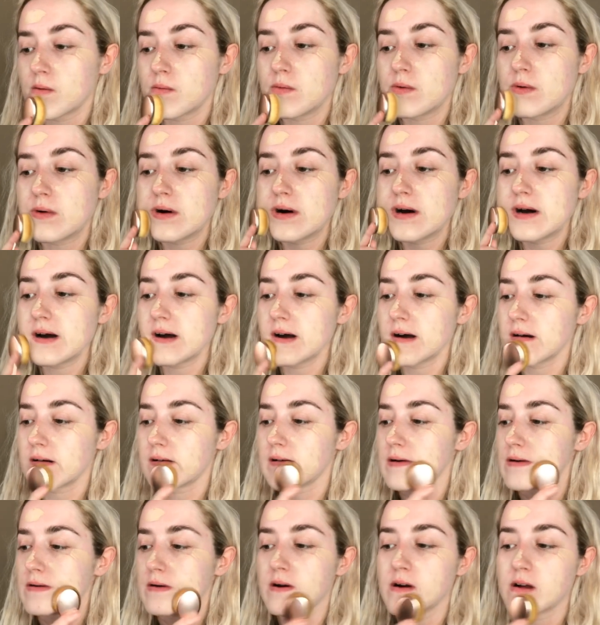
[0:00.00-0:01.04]

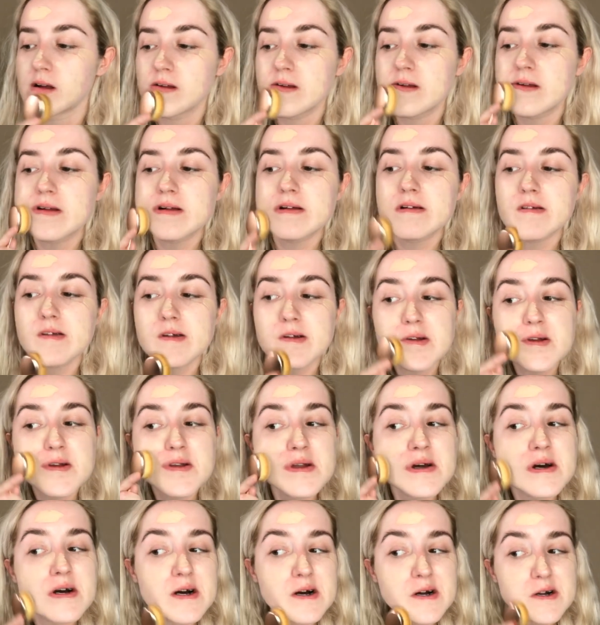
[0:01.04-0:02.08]
Wow! This is
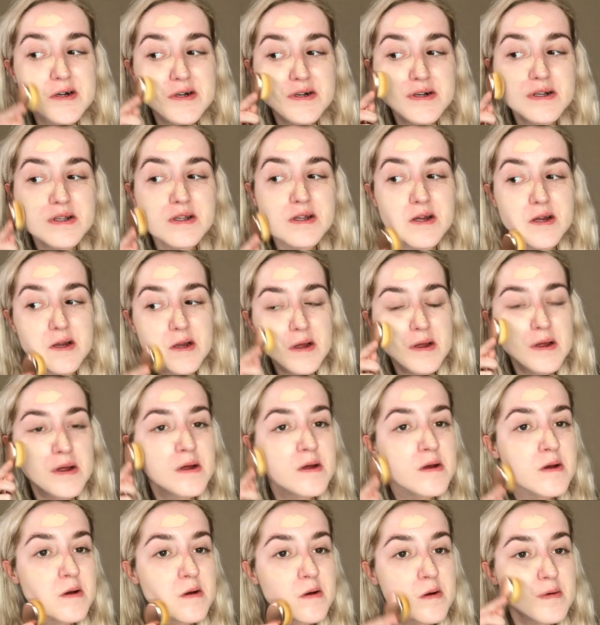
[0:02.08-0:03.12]
actually
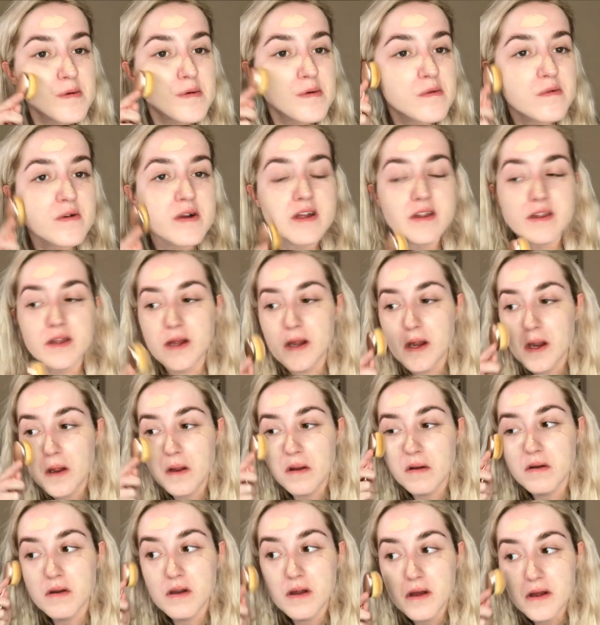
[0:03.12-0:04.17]
really
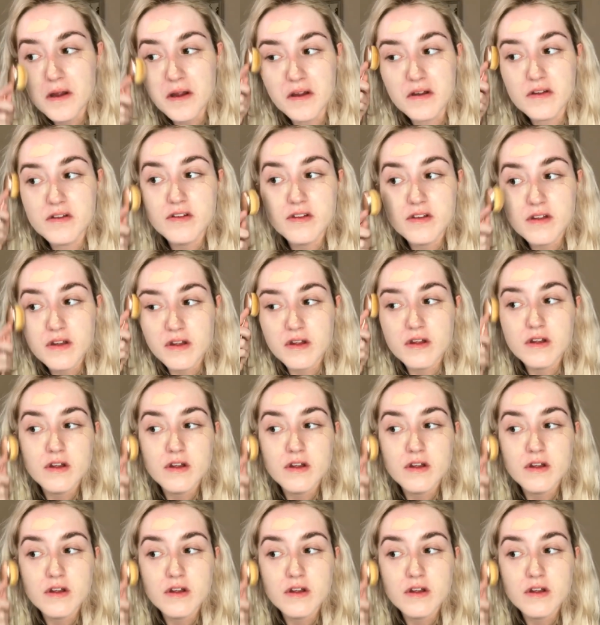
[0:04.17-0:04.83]
nice.